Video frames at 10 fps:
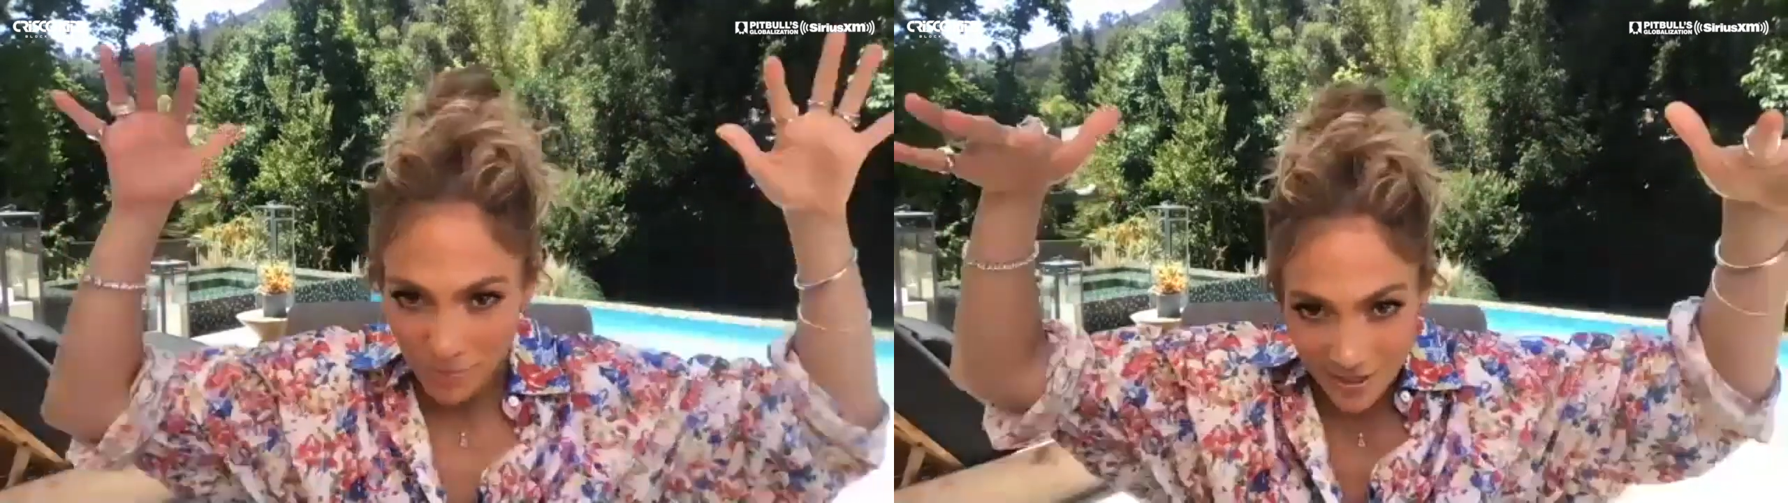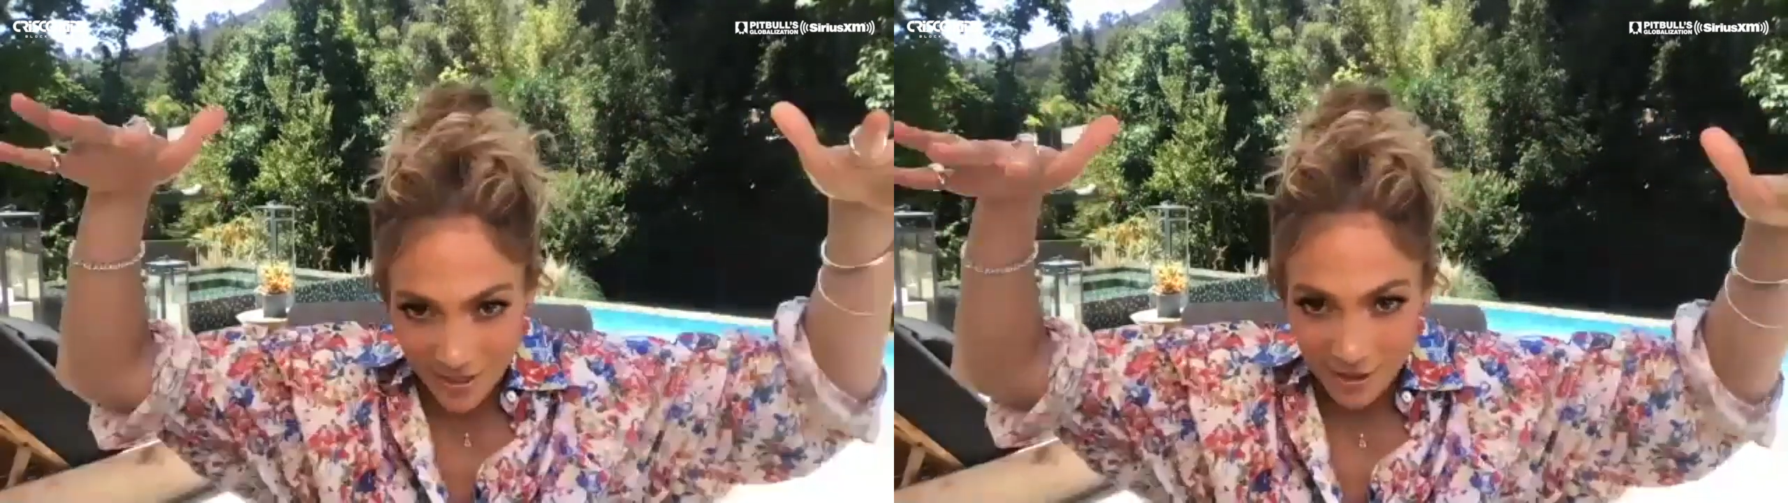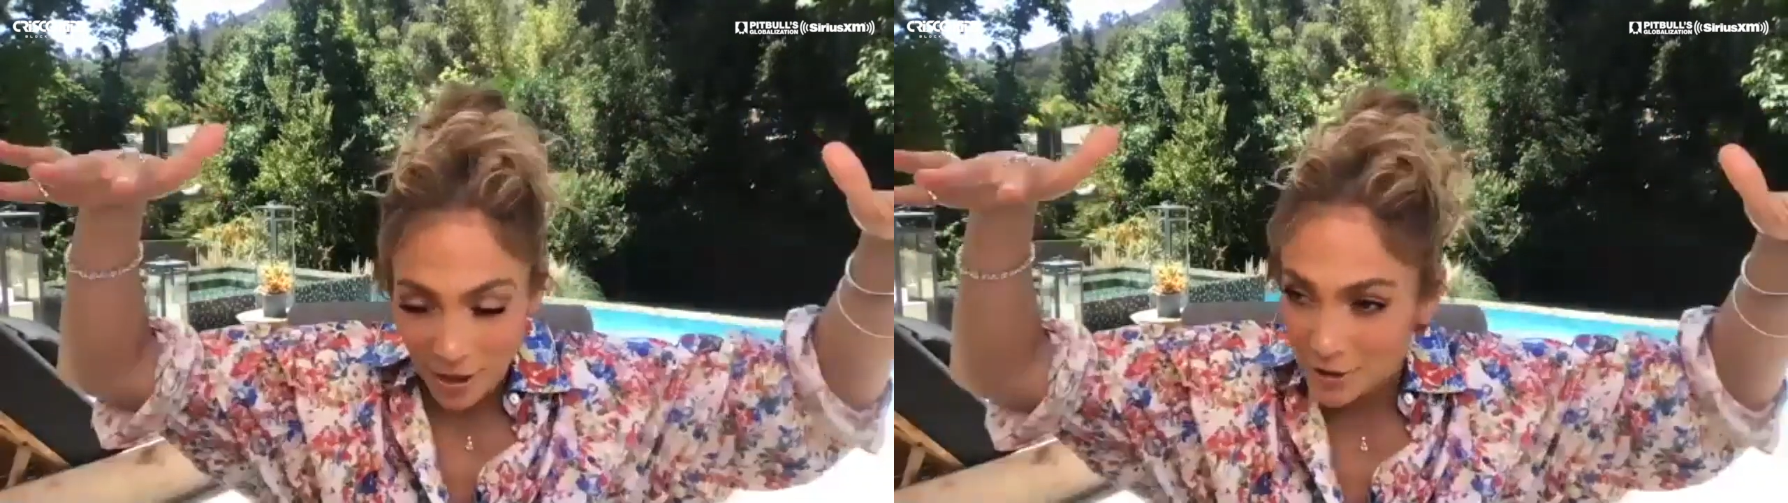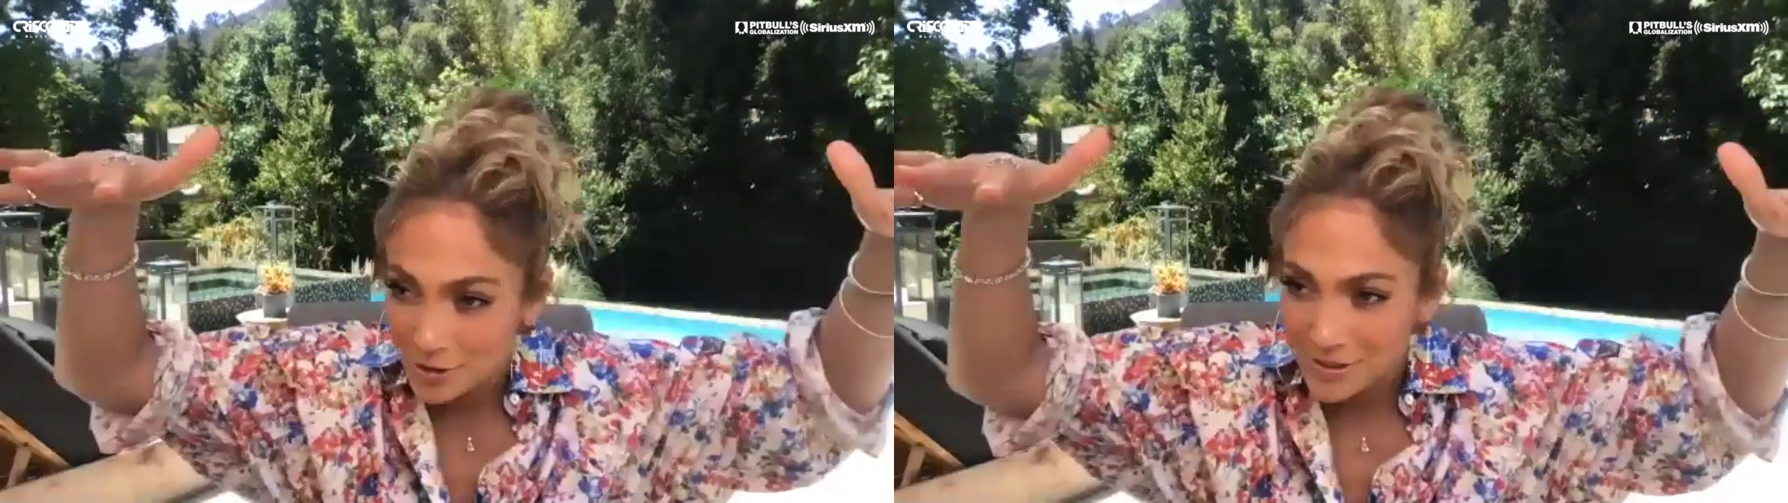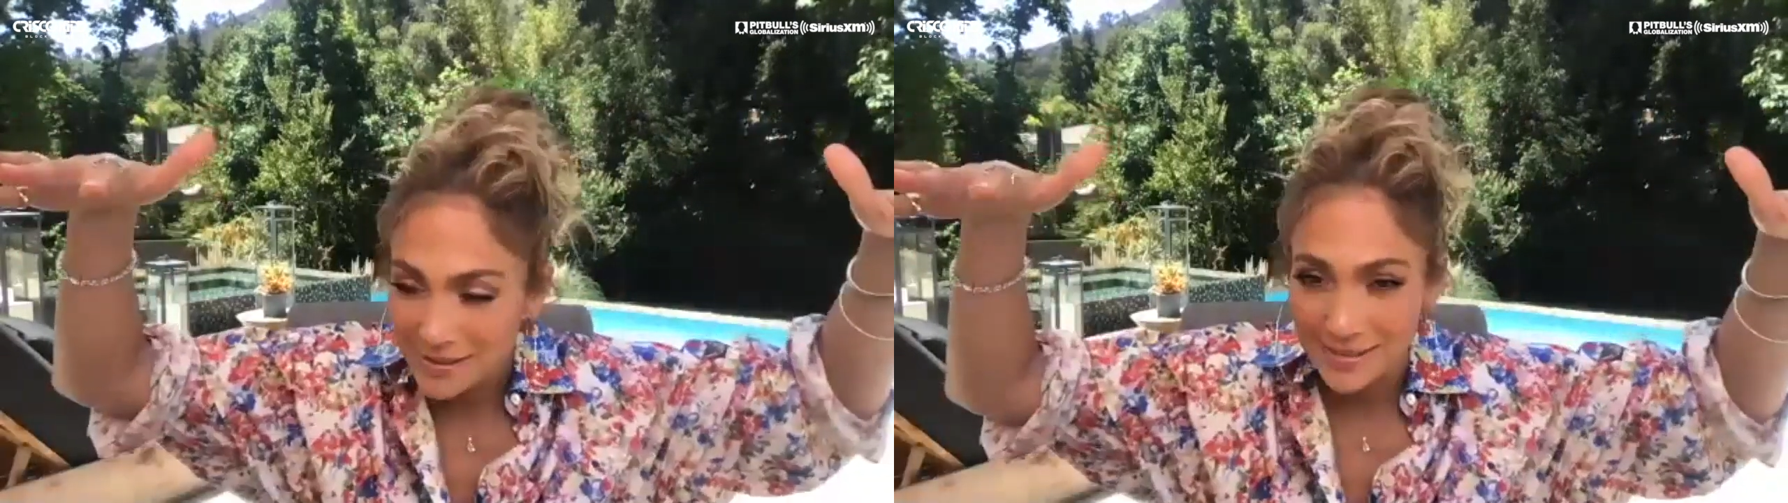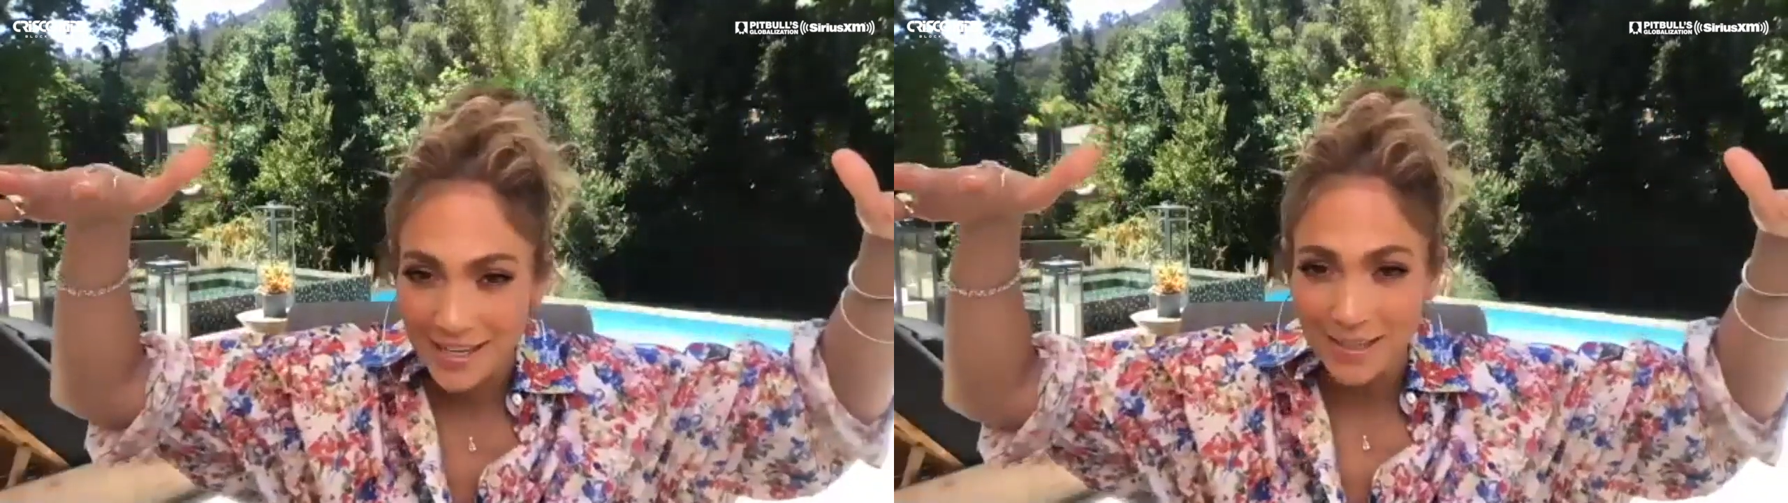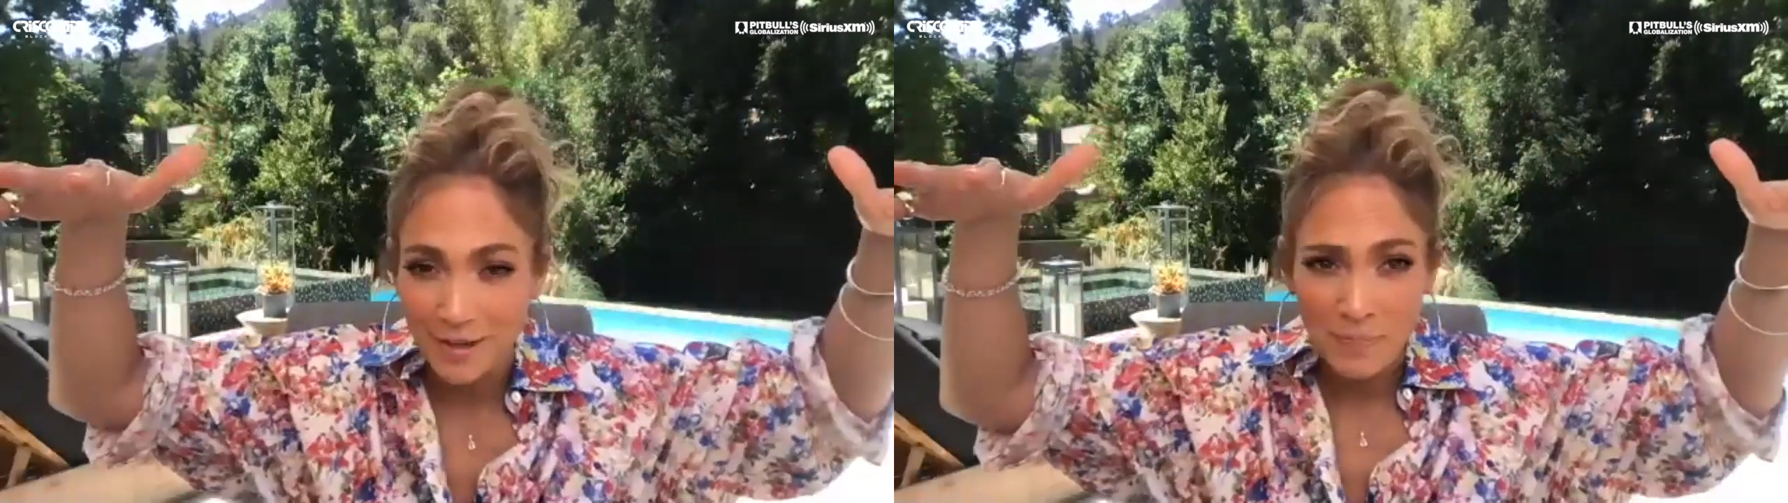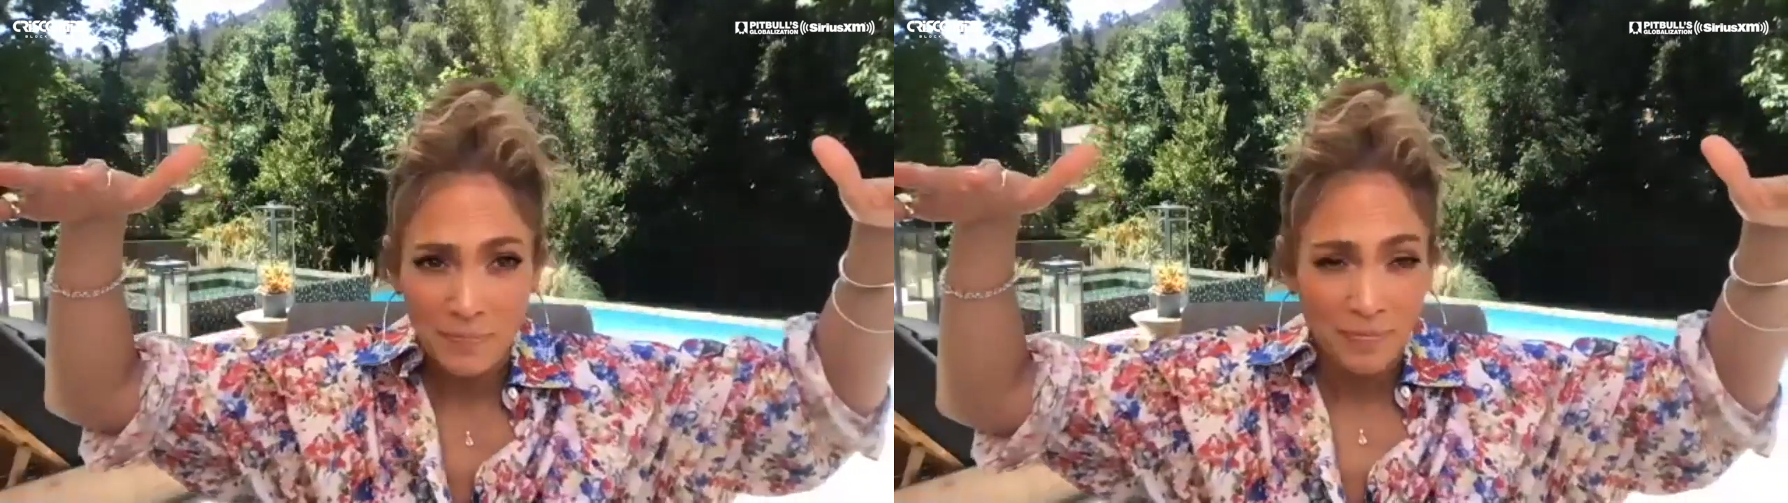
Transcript: being kind of under this, like